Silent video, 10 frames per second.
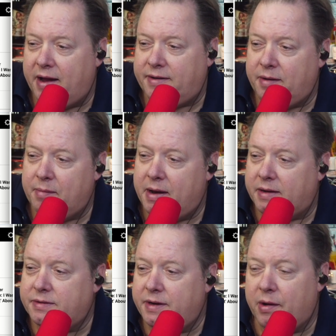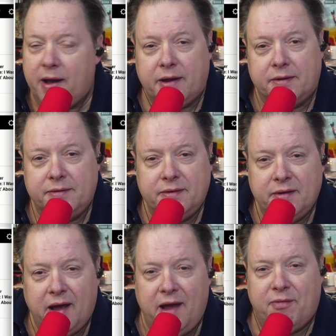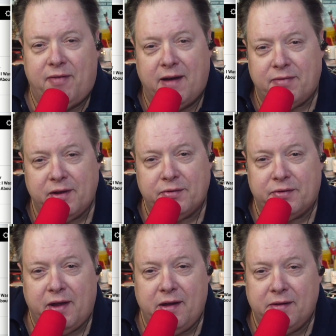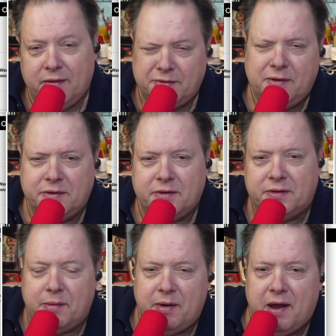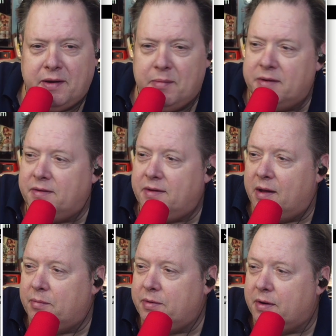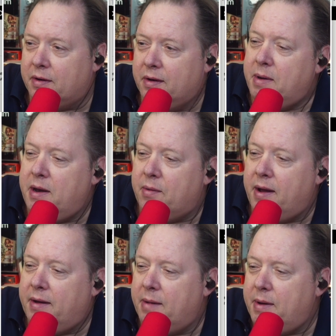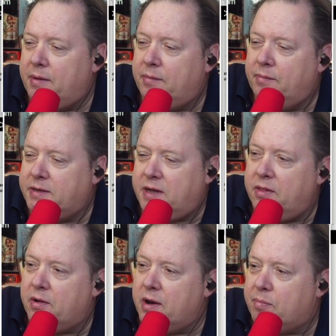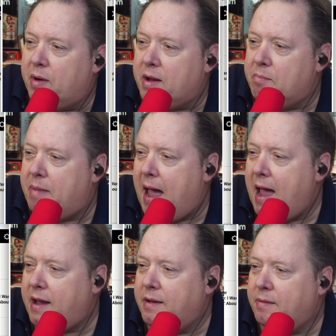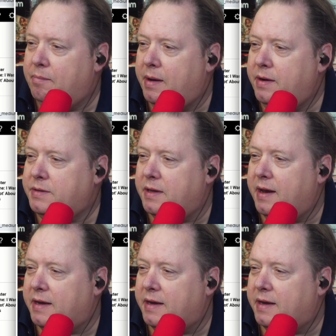in 19 minutes. You know, I have 5 things for sale. It's going to take me 19 minutes to sell them, sure. But anyway, I mean, they say they're going to bring them back, but here's the